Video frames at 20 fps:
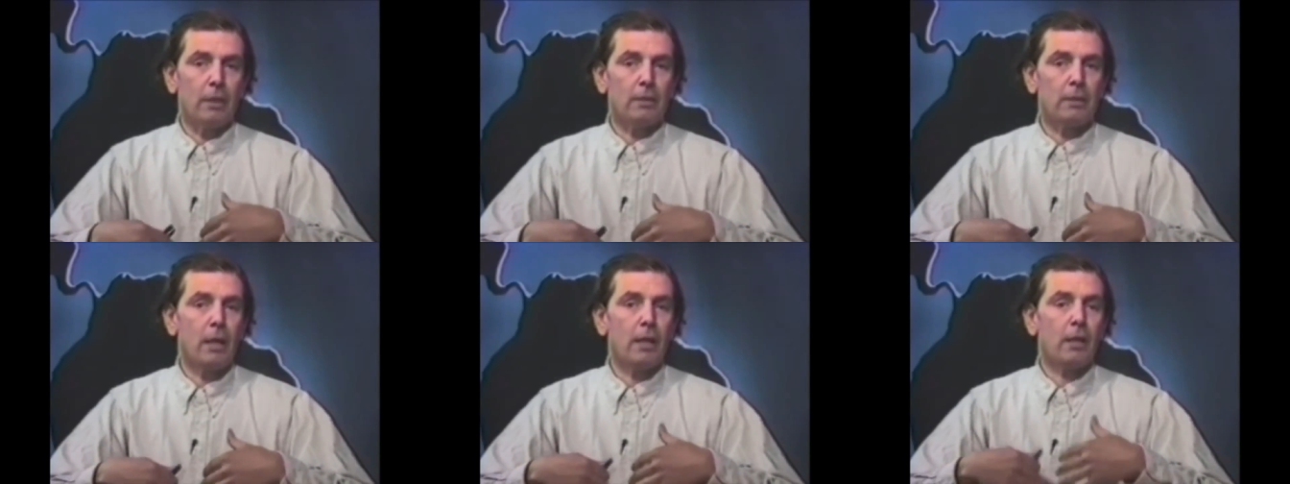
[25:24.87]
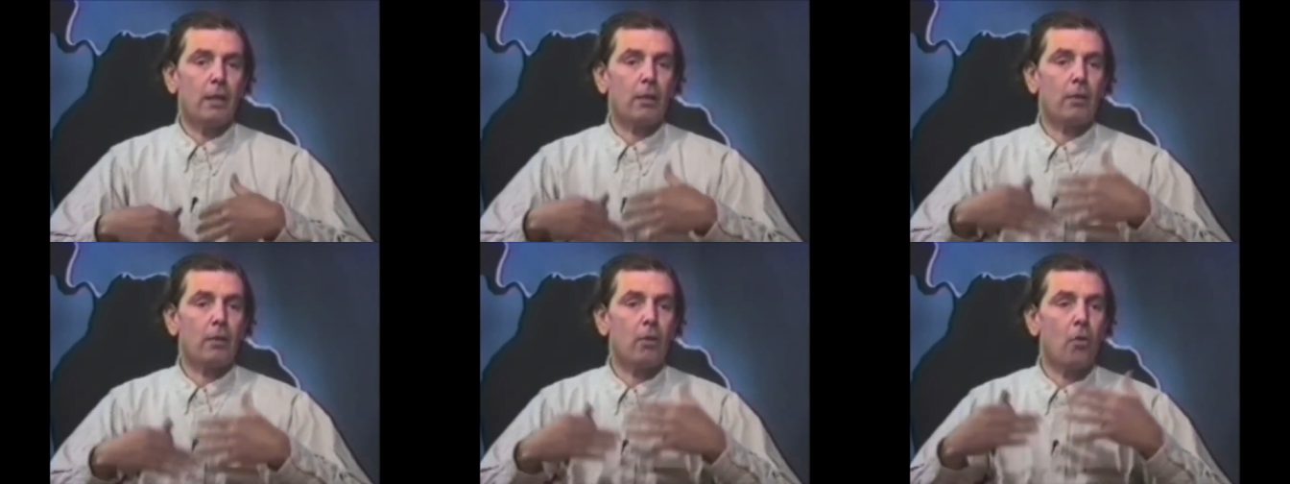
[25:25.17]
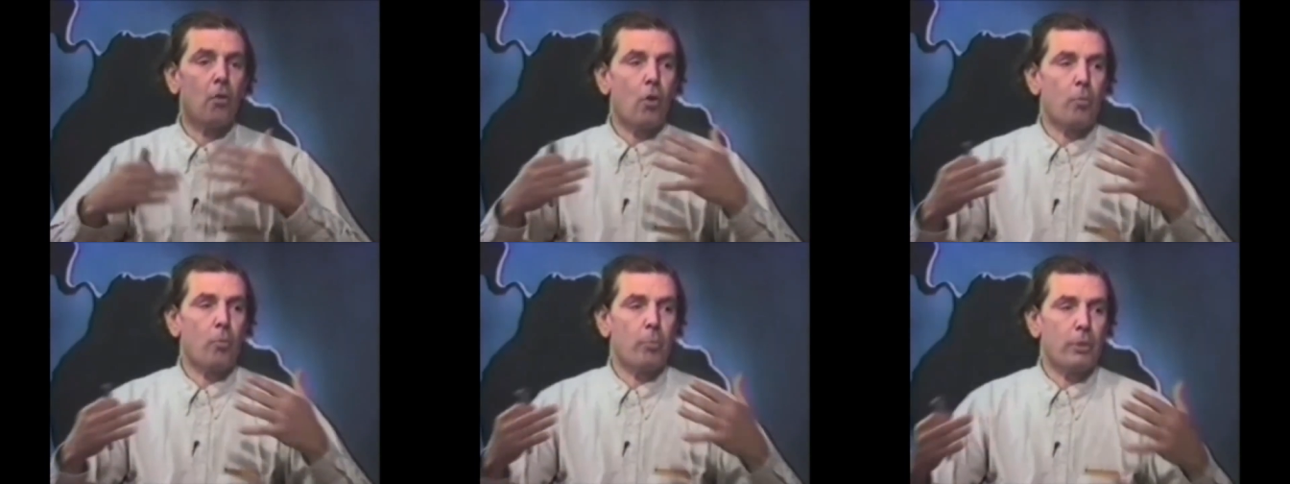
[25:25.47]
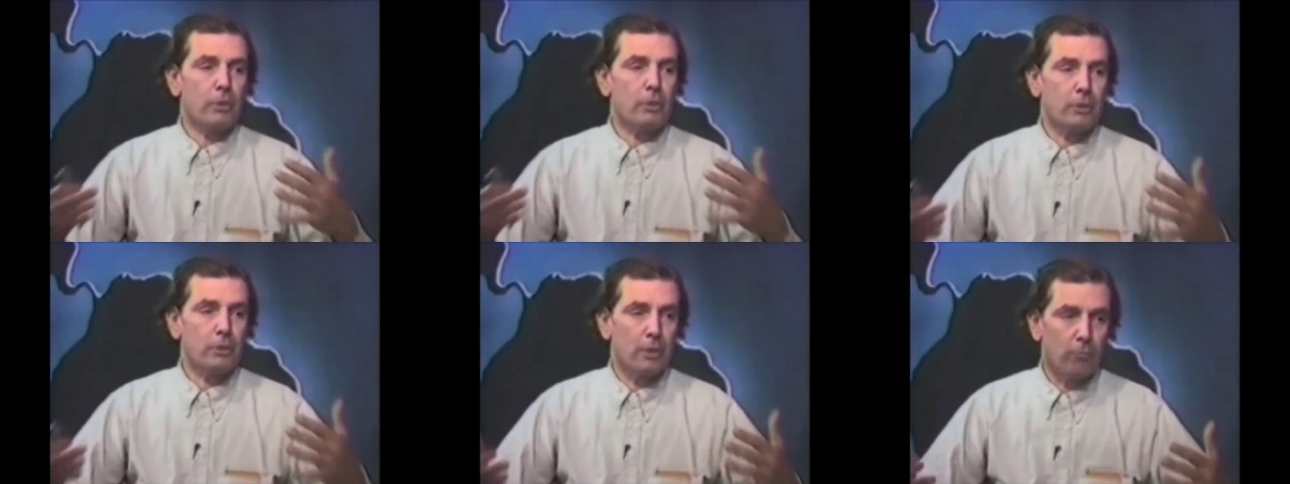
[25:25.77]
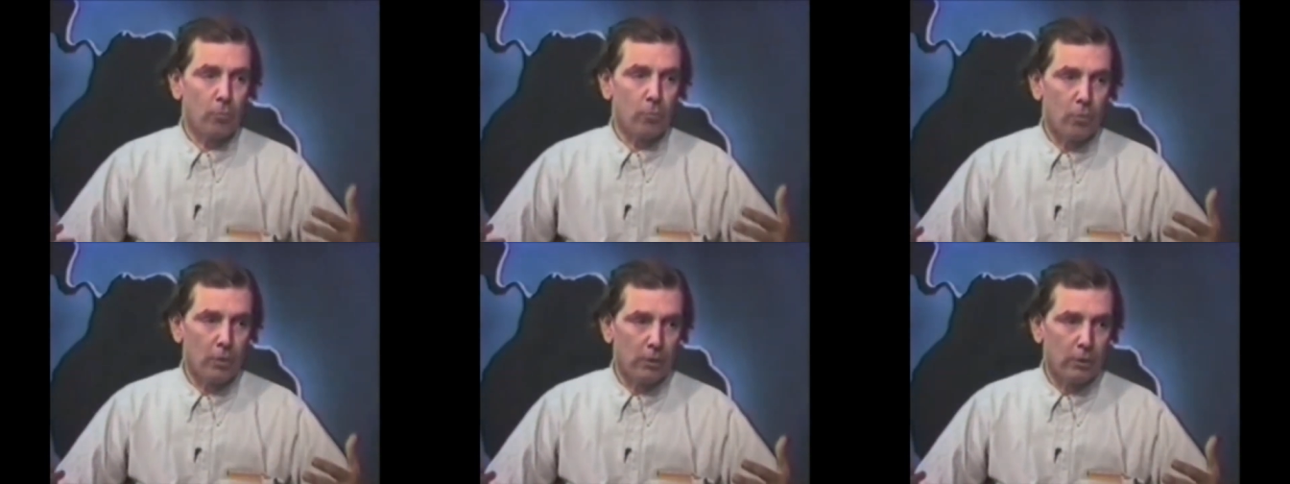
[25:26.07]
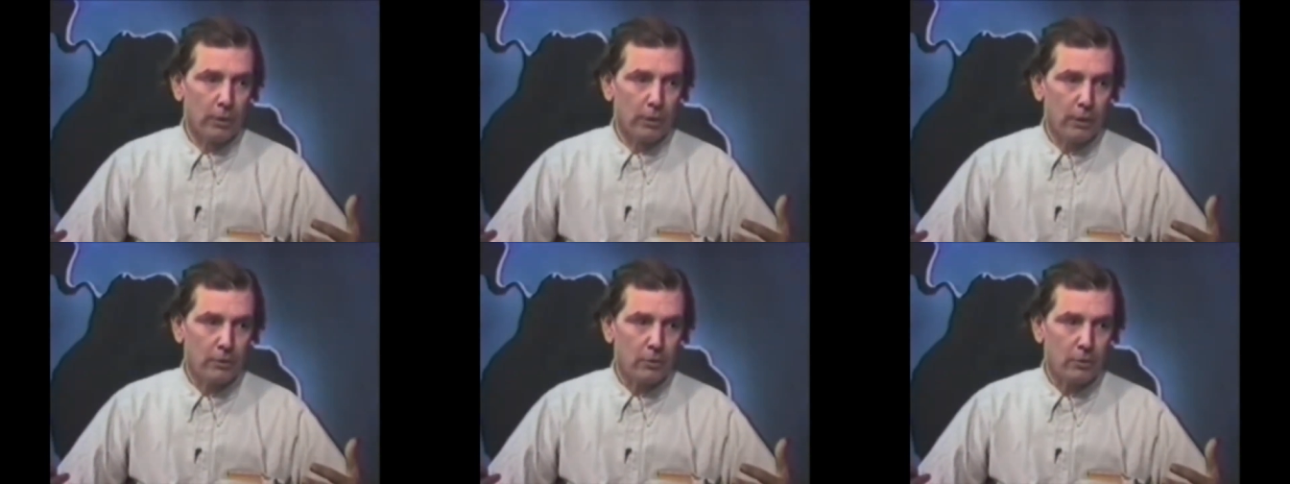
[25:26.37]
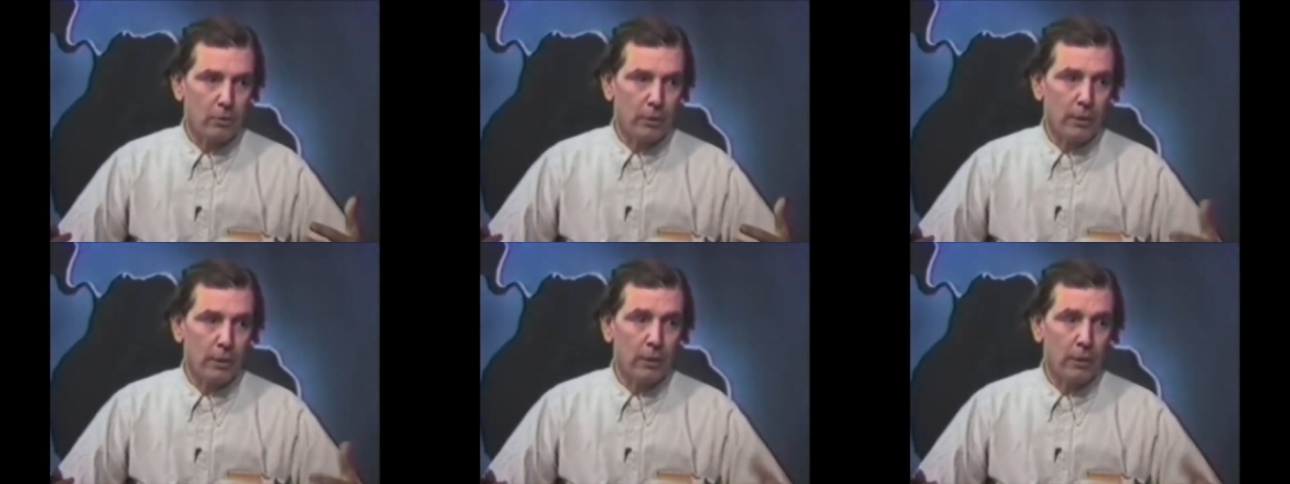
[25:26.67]
entire corpus of world
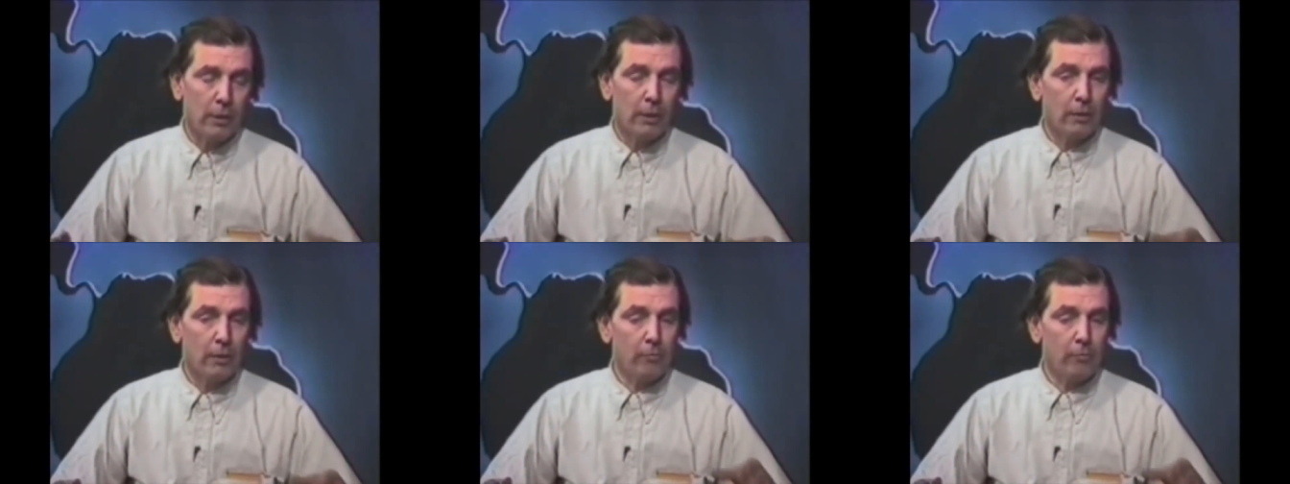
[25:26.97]
history.